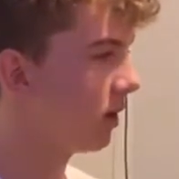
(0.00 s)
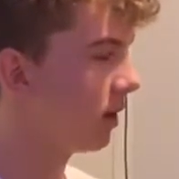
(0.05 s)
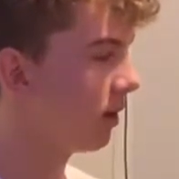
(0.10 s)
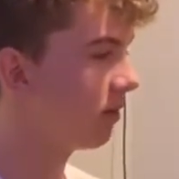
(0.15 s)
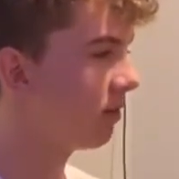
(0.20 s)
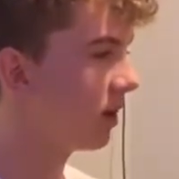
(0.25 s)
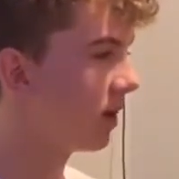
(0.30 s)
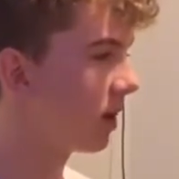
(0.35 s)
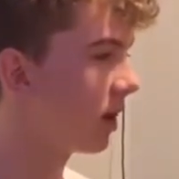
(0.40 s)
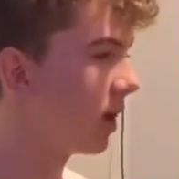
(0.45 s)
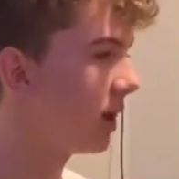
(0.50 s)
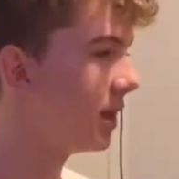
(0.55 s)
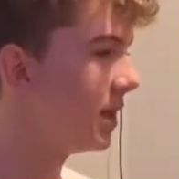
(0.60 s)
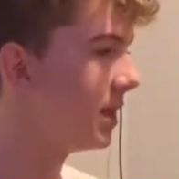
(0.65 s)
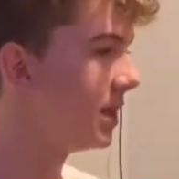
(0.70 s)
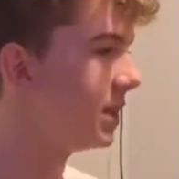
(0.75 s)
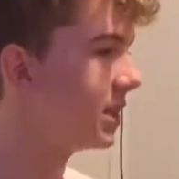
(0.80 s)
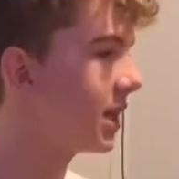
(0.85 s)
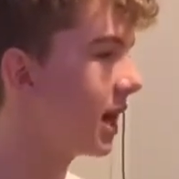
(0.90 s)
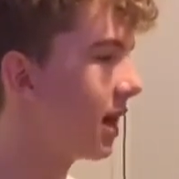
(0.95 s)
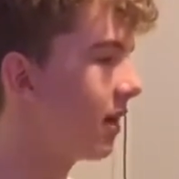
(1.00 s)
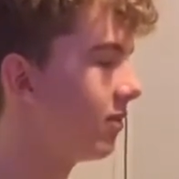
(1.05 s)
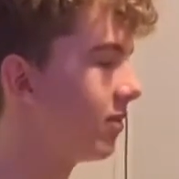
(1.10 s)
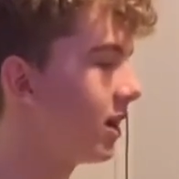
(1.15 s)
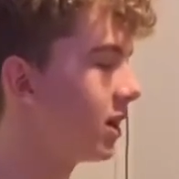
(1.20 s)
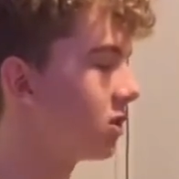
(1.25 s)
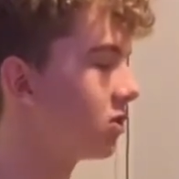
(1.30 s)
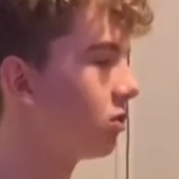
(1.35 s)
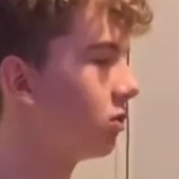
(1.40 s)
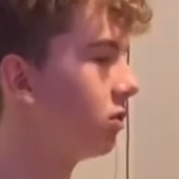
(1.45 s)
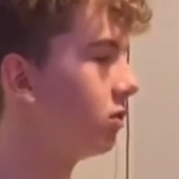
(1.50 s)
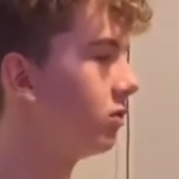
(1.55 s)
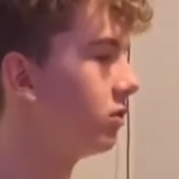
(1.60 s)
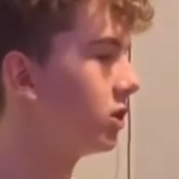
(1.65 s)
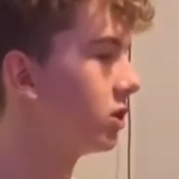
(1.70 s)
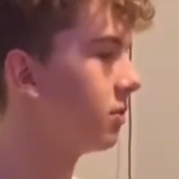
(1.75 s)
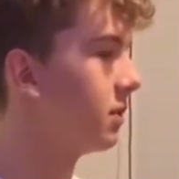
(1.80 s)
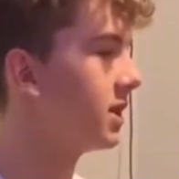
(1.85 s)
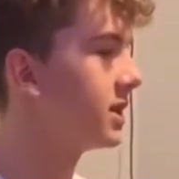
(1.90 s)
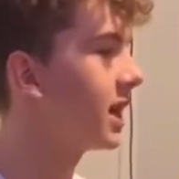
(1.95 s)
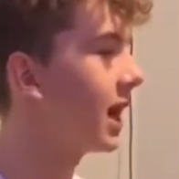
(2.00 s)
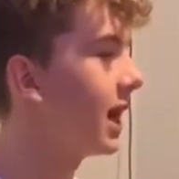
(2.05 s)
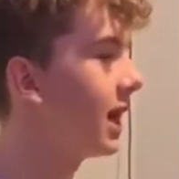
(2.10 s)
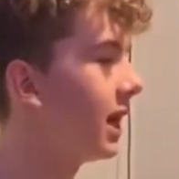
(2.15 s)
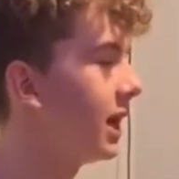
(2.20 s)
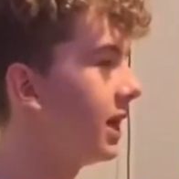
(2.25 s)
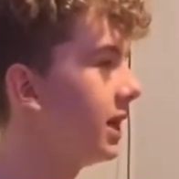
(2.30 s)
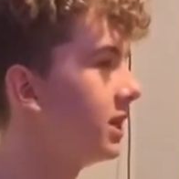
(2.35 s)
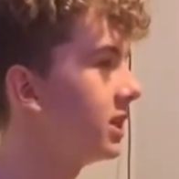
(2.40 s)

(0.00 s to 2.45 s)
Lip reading: I feel like I need to have that sort of just mentality